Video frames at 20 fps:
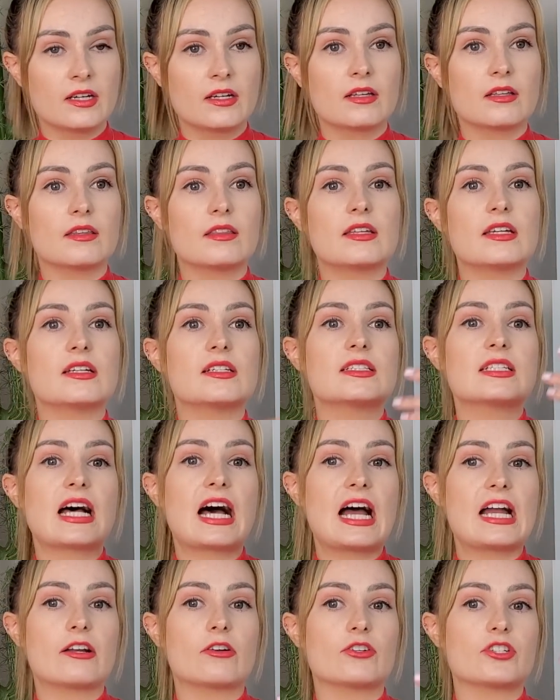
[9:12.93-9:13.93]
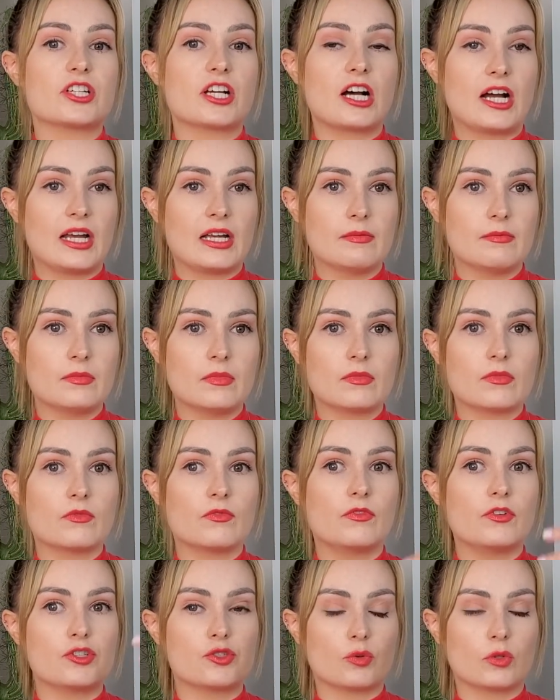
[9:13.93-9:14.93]
the entire time
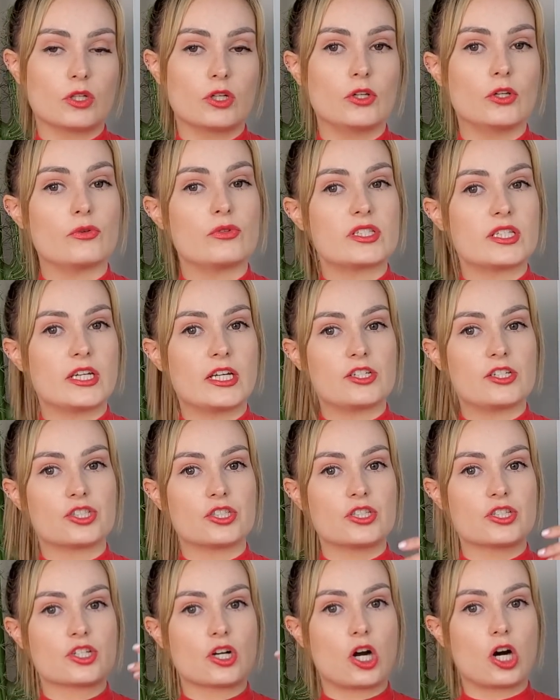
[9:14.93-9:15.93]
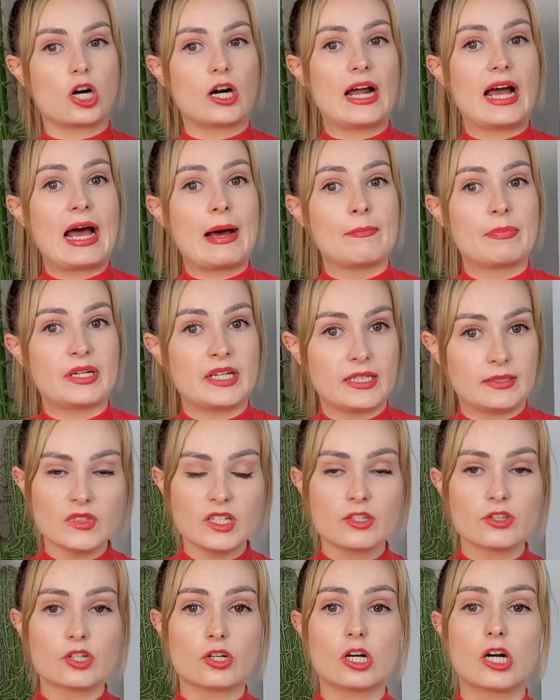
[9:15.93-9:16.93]
visual hallucinations are happening.
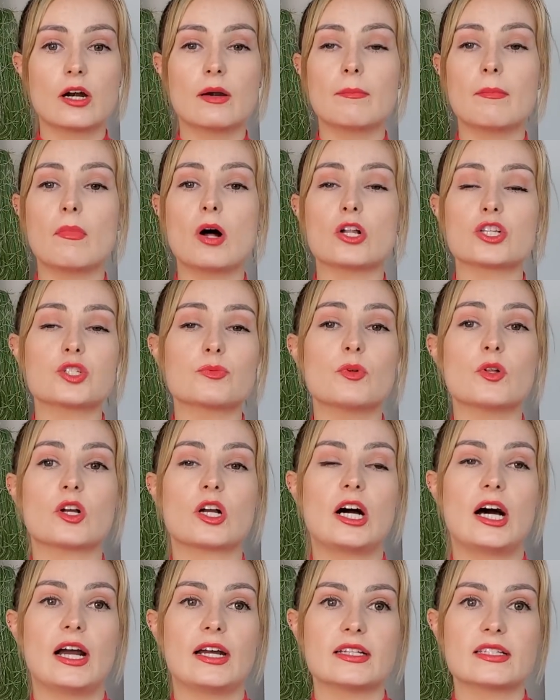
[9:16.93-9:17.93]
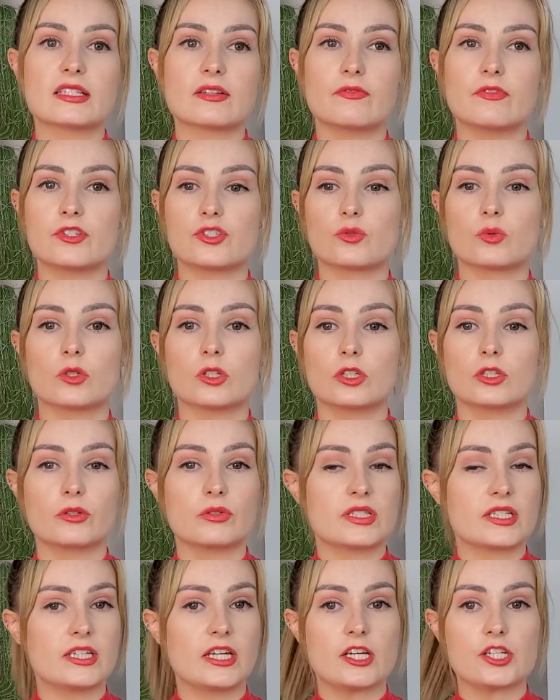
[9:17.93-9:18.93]
There are multiple kinds of visual
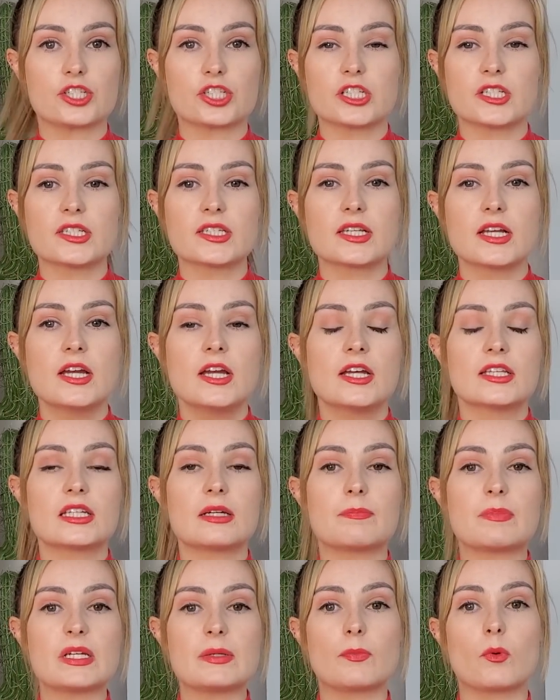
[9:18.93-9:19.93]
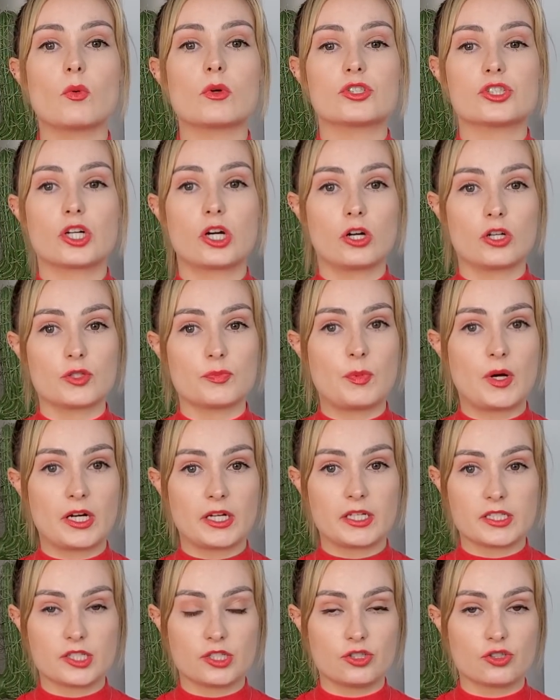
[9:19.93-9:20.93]
hallucinations that people with Charles Bonnet
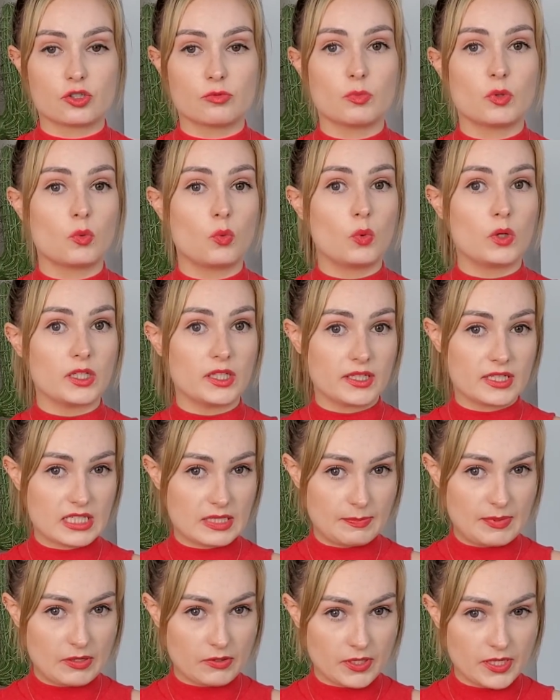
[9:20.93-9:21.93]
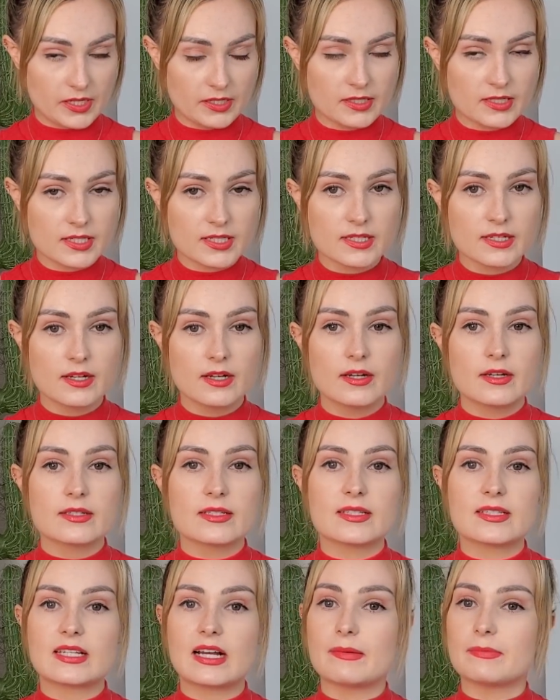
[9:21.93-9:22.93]
Syndrome will experience.
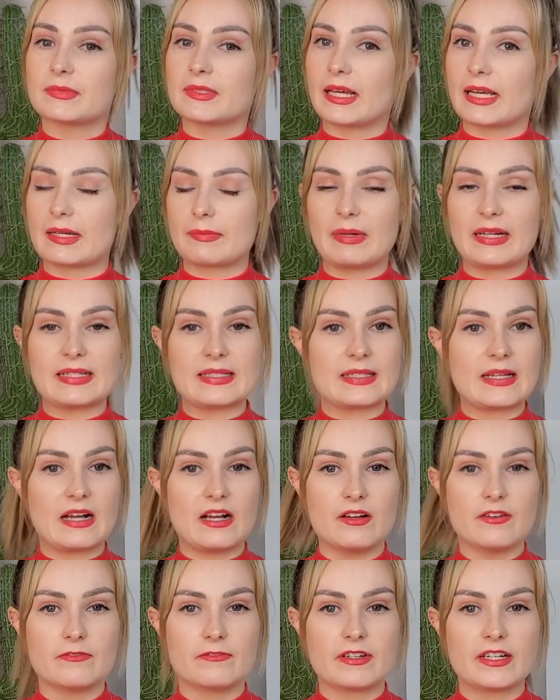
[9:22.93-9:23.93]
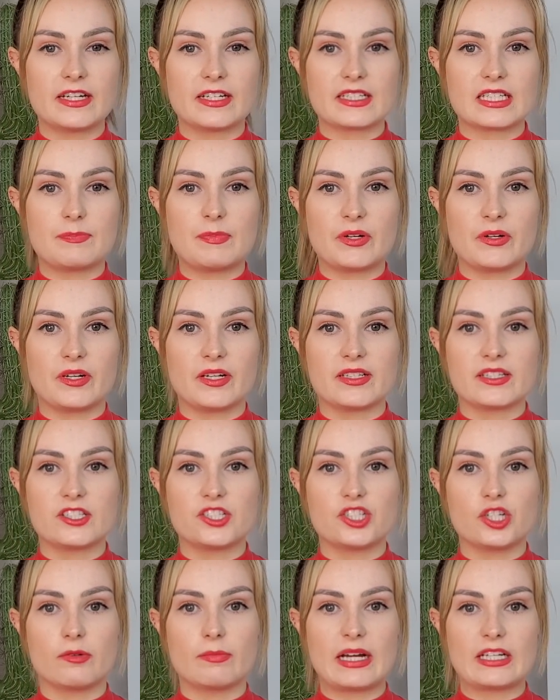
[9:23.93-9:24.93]
Some, like myself, experience
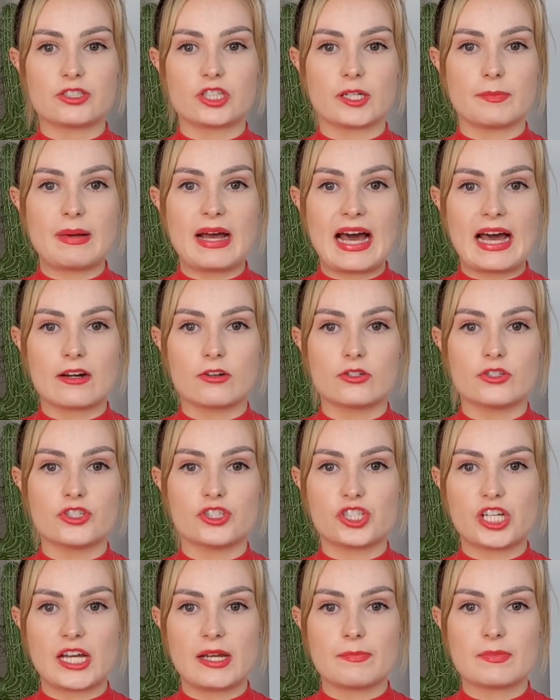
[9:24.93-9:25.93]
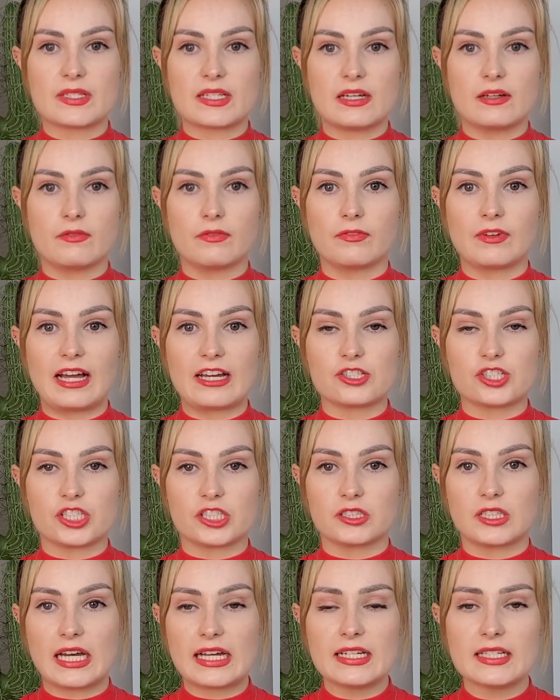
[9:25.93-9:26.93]
geometric patterns, shapes, and flashing
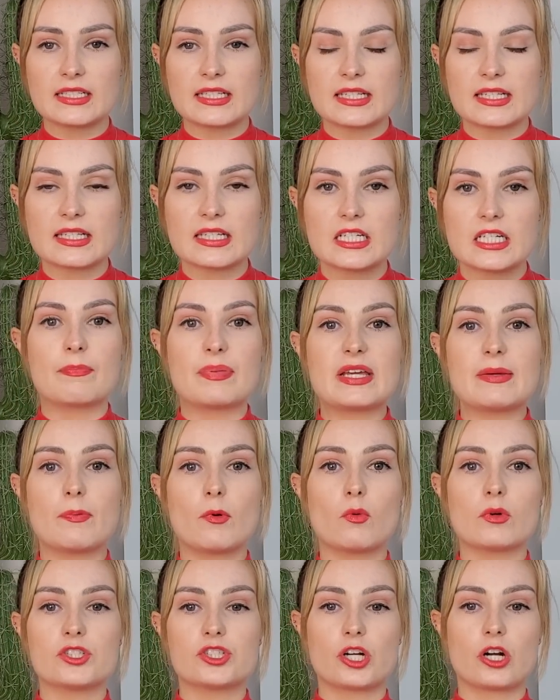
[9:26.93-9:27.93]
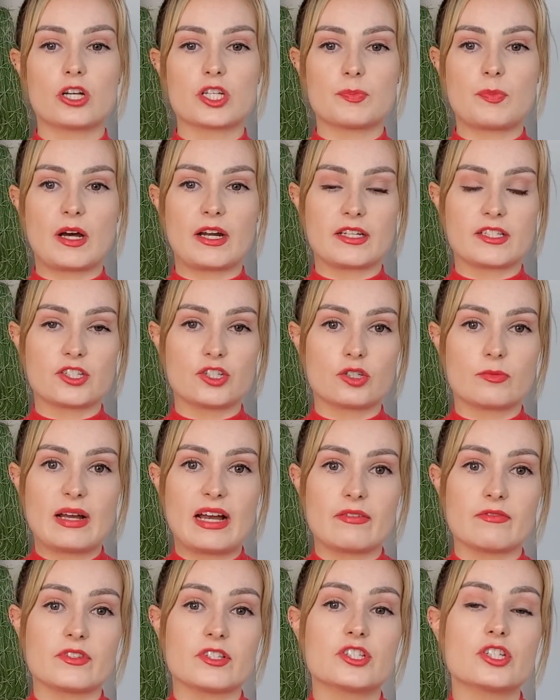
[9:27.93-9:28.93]
lights. People with Charles Bonnet Syndrome
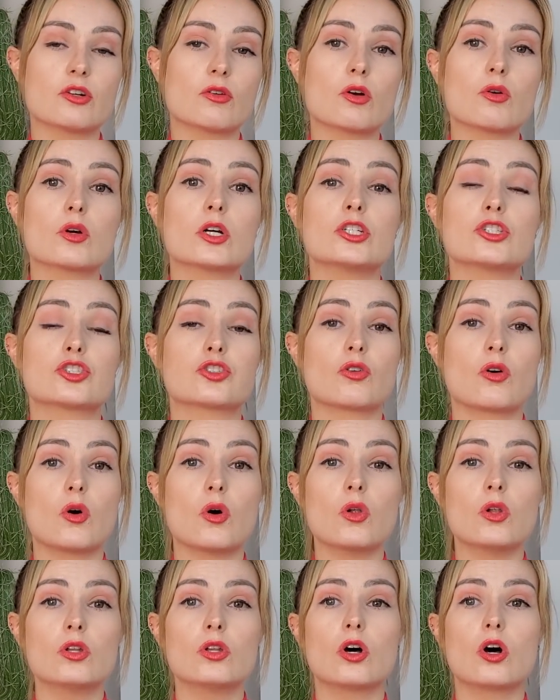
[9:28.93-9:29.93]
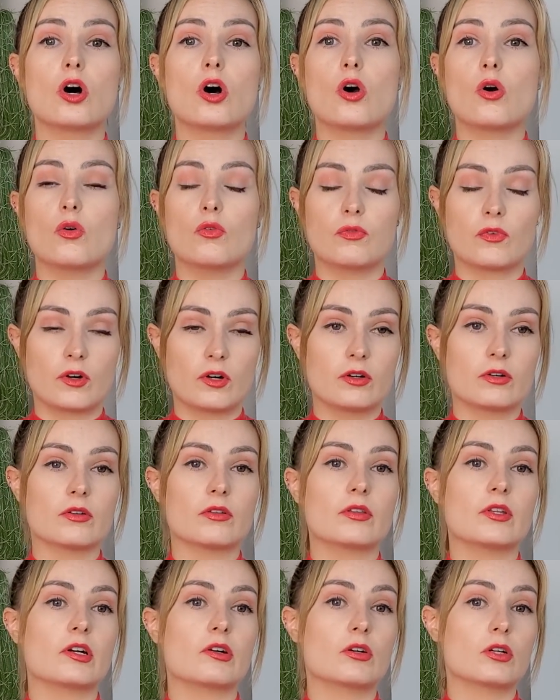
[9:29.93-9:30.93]
have zero control over
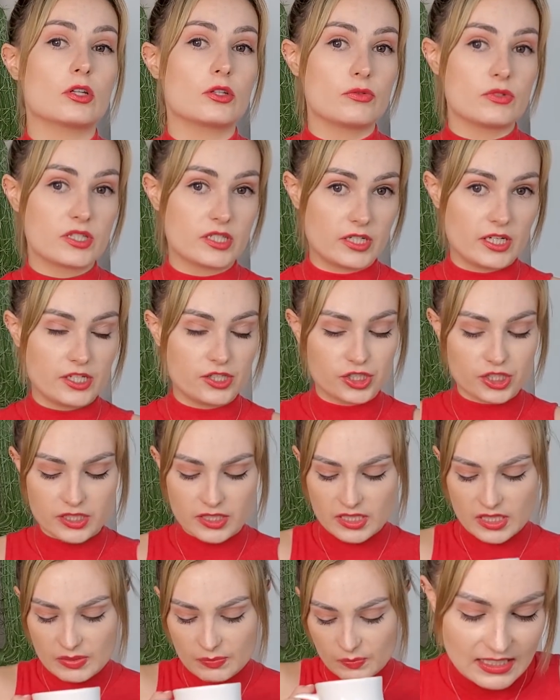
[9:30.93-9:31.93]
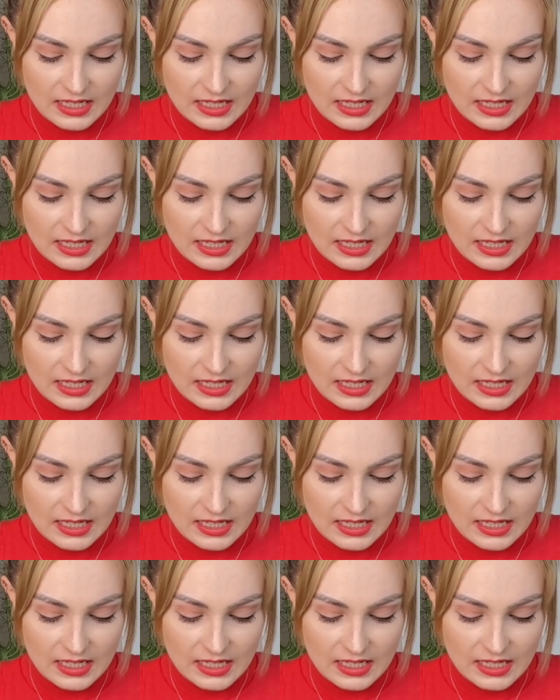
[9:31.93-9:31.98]
their hallucinations.